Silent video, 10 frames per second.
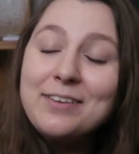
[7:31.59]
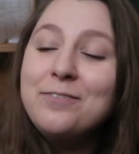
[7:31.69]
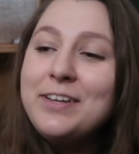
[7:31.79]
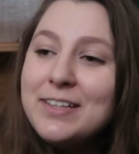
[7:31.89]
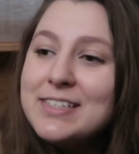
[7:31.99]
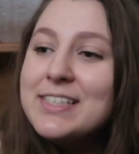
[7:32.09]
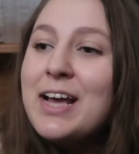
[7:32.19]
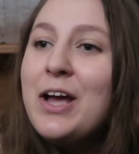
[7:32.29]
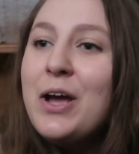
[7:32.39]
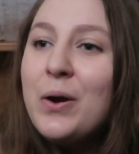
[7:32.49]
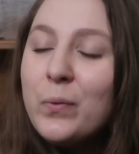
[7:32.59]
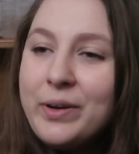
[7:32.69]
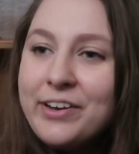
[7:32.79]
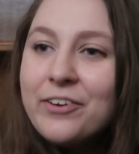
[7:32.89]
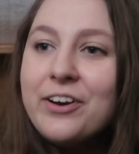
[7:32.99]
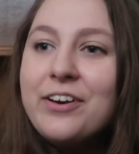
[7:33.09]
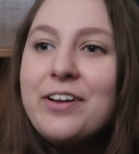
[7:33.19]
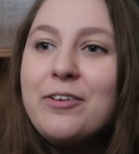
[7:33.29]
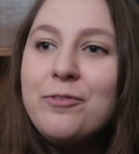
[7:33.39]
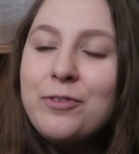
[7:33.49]
It feels
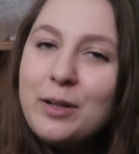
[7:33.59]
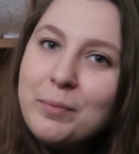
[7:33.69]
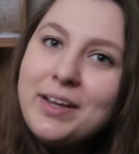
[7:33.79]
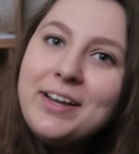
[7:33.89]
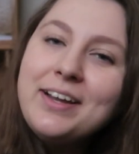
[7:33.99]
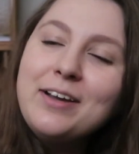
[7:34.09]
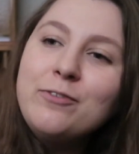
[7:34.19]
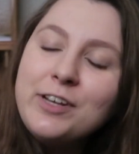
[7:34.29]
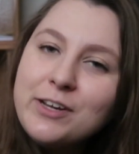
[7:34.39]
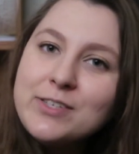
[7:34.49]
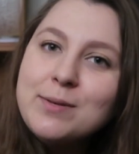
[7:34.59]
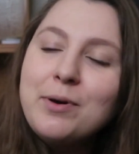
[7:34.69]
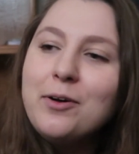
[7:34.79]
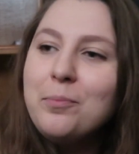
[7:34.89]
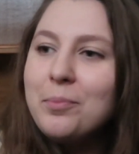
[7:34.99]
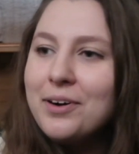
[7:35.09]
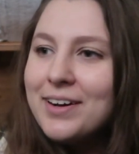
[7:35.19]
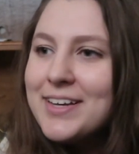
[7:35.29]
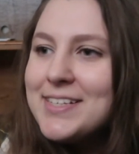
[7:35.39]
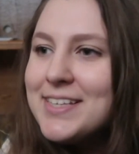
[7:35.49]
weird filming videos about
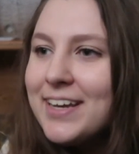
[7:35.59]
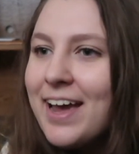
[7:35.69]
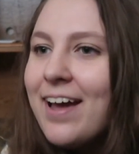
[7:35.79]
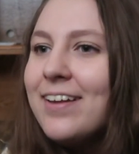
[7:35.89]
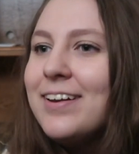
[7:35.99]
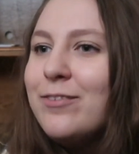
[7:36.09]
books again.